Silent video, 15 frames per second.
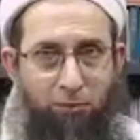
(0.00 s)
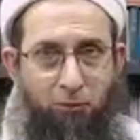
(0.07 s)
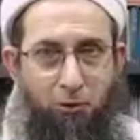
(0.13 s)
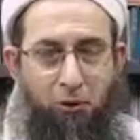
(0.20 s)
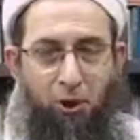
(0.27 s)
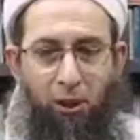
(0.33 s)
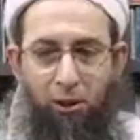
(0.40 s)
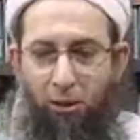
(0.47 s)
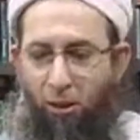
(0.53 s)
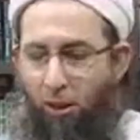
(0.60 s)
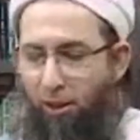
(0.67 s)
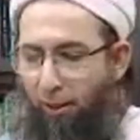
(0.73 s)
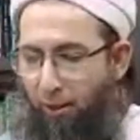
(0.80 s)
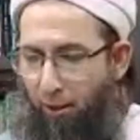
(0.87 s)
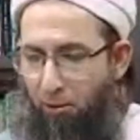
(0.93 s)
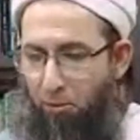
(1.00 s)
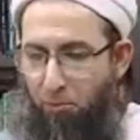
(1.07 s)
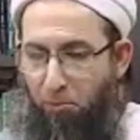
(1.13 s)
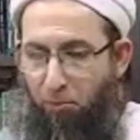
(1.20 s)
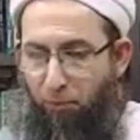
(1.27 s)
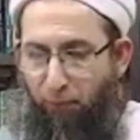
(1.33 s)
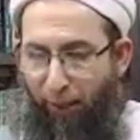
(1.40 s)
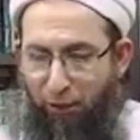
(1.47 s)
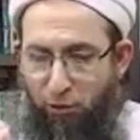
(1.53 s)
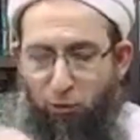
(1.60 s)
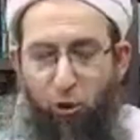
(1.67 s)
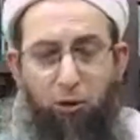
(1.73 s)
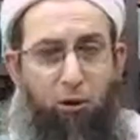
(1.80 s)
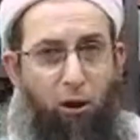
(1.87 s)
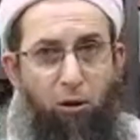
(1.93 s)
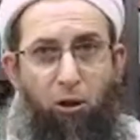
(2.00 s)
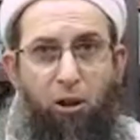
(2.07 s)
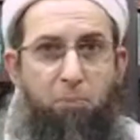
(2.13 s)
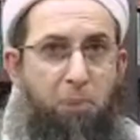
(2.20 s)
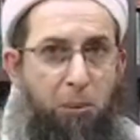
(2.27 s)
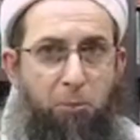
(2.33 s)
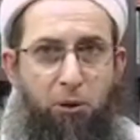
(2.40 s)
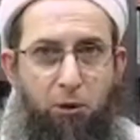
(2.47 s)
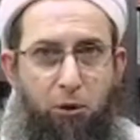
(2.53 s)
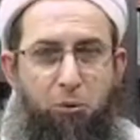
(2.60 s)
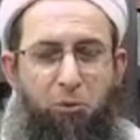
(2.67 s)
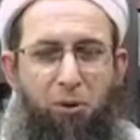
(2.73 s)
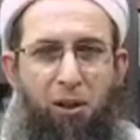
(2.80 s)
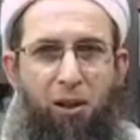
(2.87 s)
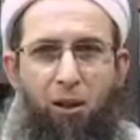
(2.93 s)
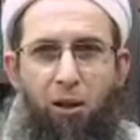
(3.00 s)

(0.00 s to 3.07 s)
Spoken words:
Okay, that's what a lot of people do.